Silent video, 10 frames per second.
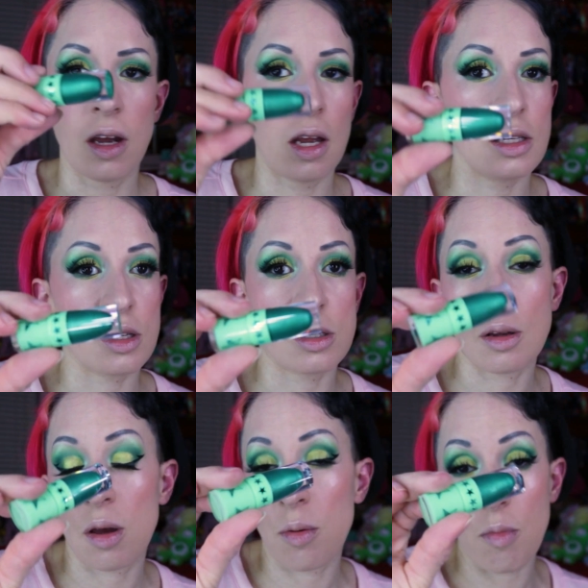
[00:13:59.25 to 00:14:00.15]
it's
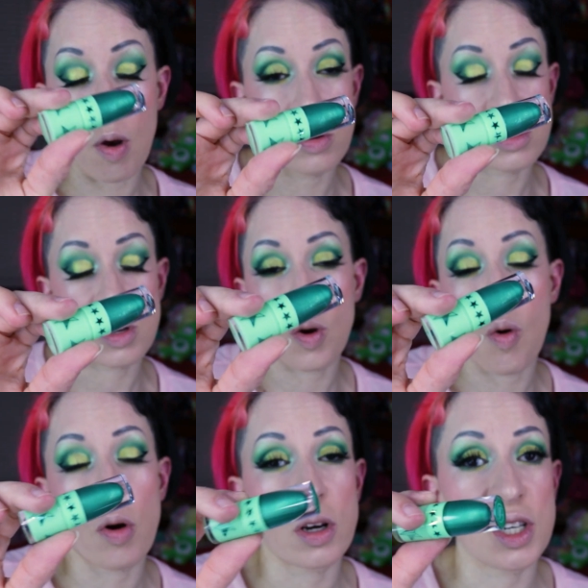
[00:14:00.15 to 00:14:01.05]
this most
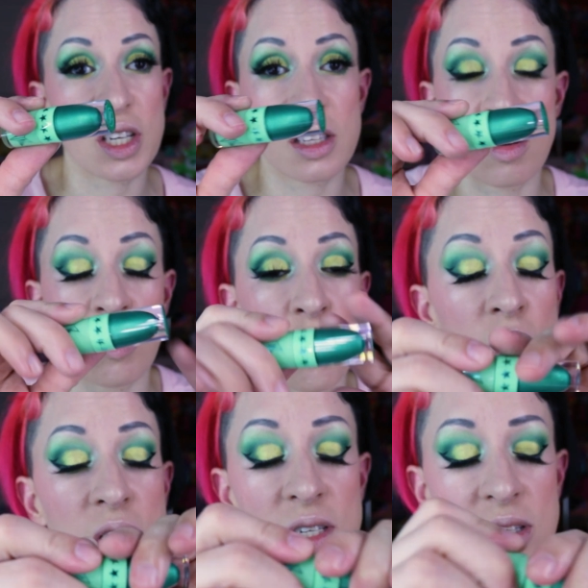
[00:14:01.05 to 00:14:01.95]
gorgeous,
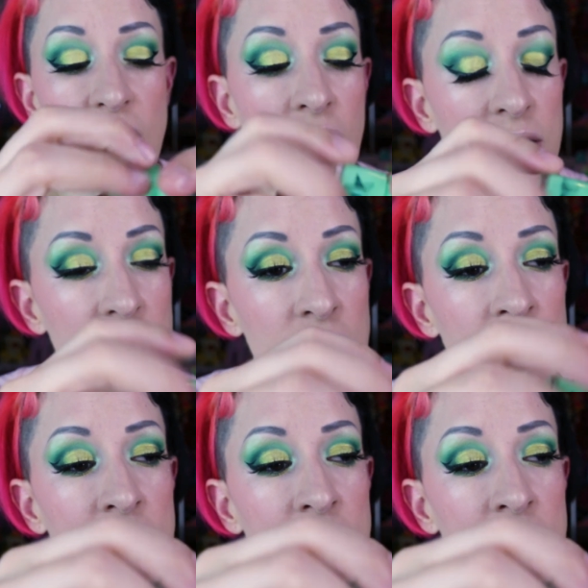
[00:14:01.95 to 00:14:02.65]
gorgeous color.